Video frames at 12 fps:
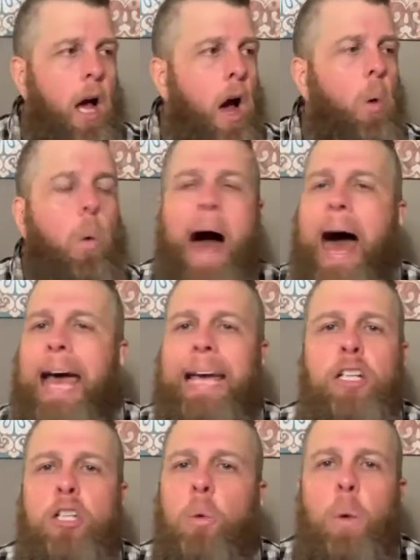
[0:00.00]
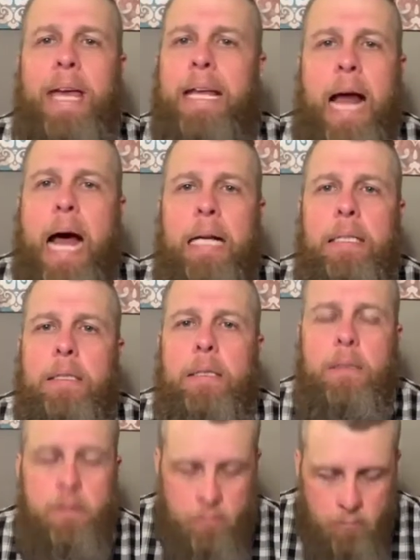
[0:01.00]
Why do we not
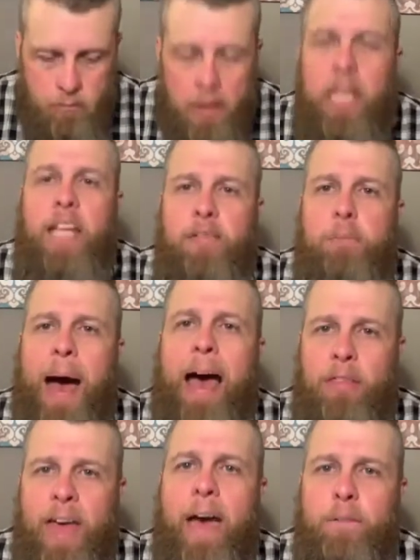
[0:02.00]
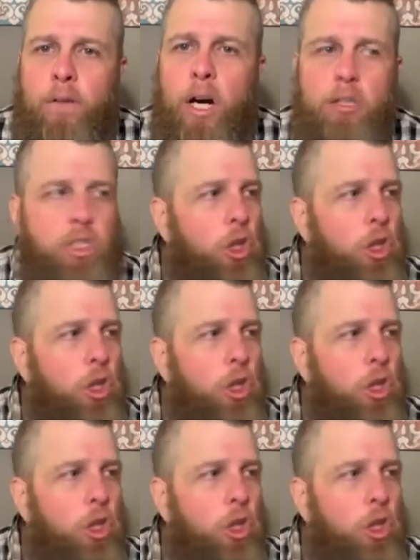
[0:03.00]
live by that verse?